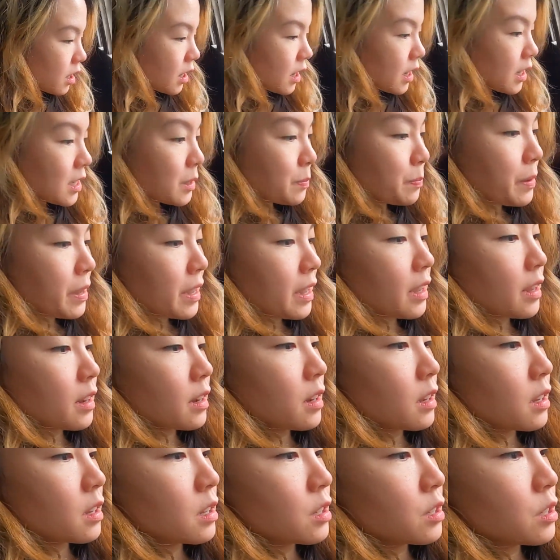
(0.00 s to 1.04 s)
It's
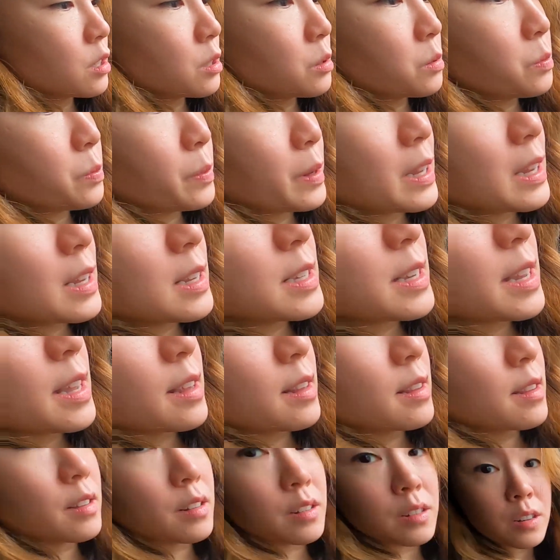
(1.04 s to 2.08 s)
been 2 weeks
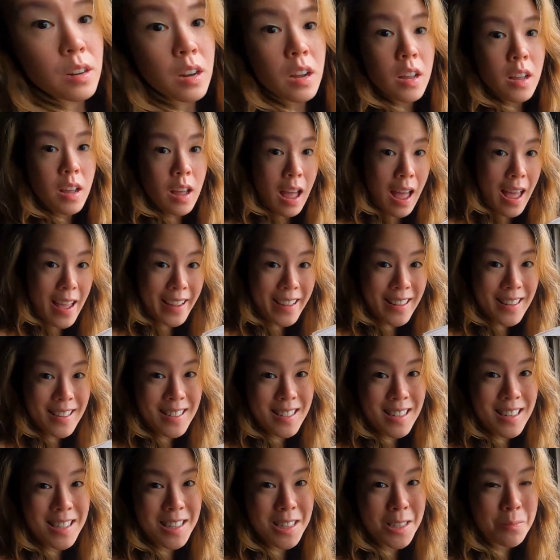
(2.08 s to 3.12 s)
and I can
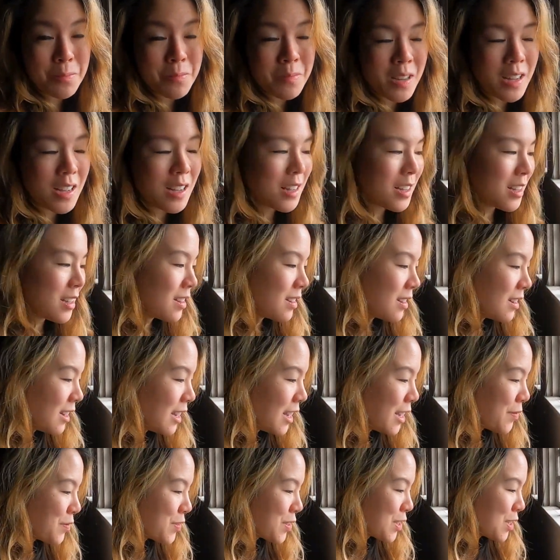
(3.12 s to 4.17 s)
see some
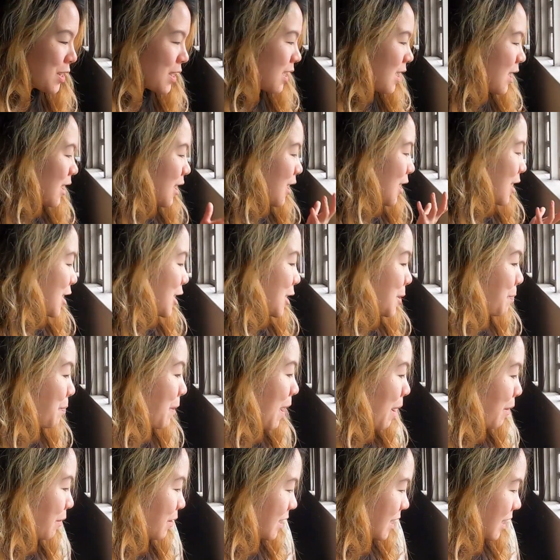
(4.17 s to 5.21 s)
leaves
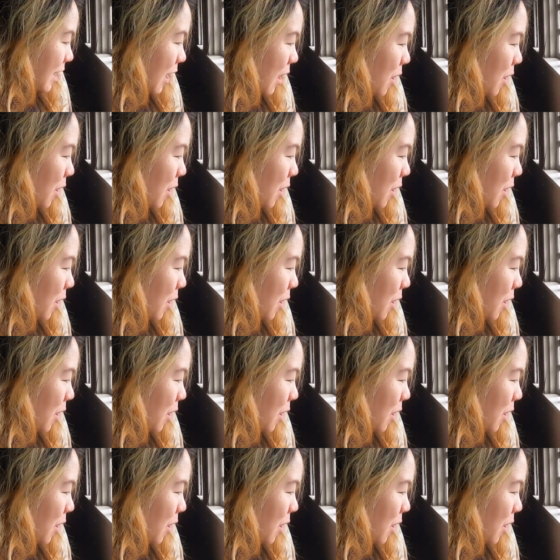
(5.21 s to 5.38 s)
sprouting.